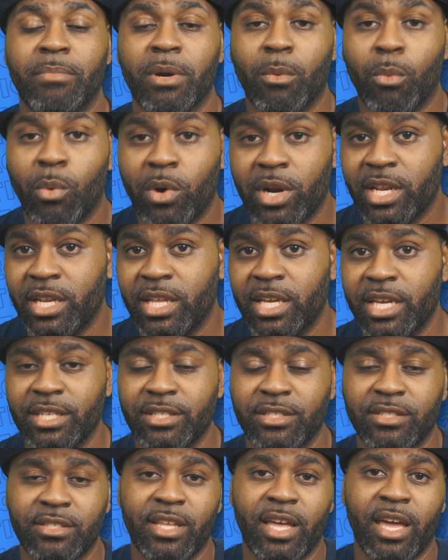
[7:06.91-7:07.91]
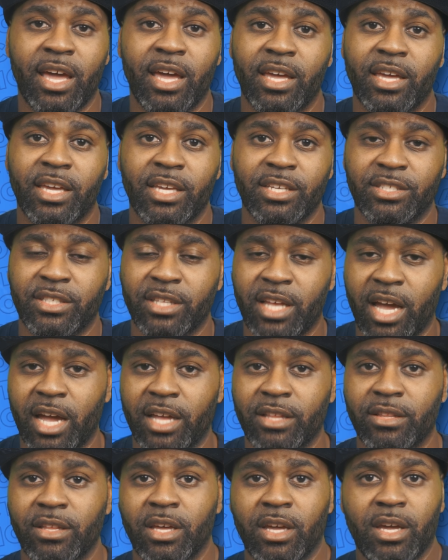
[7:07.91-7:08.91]
But what it is is that it's
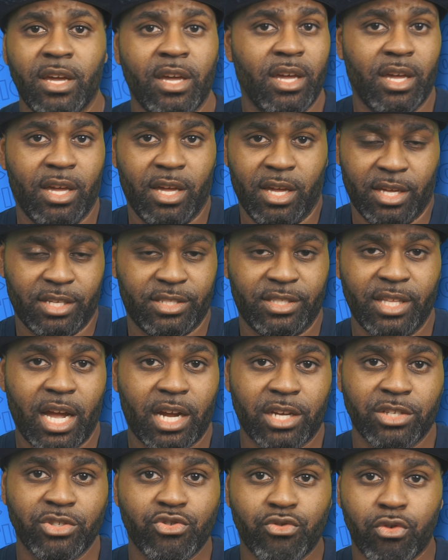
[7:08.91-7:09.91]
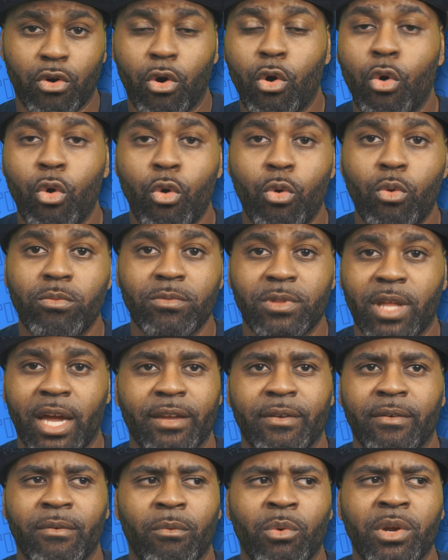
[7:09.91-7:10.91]
not it's not controlled.
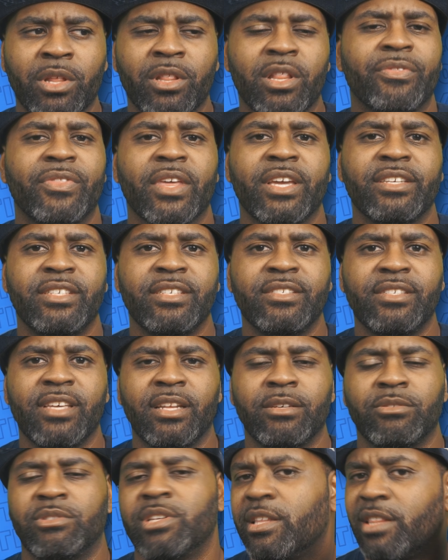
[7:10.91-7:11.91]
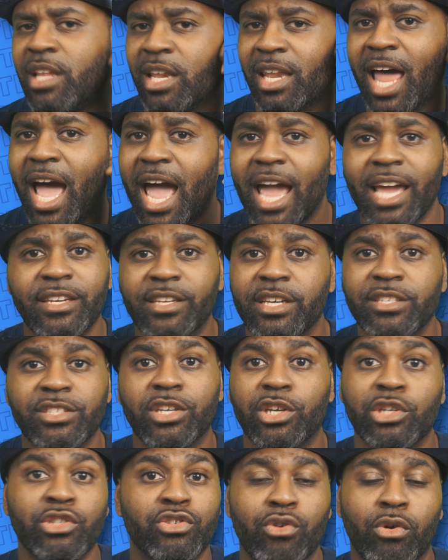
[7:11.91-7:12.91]
Like one of the things he said is that the line
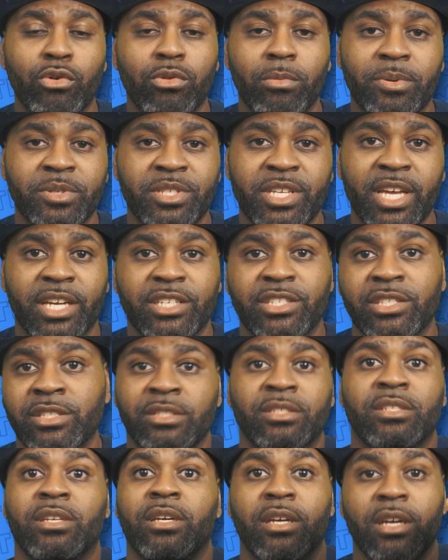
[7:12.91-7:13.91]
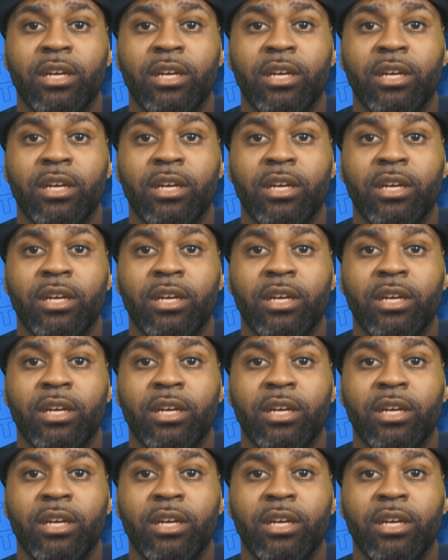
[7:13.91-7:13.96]
doesn't control the protections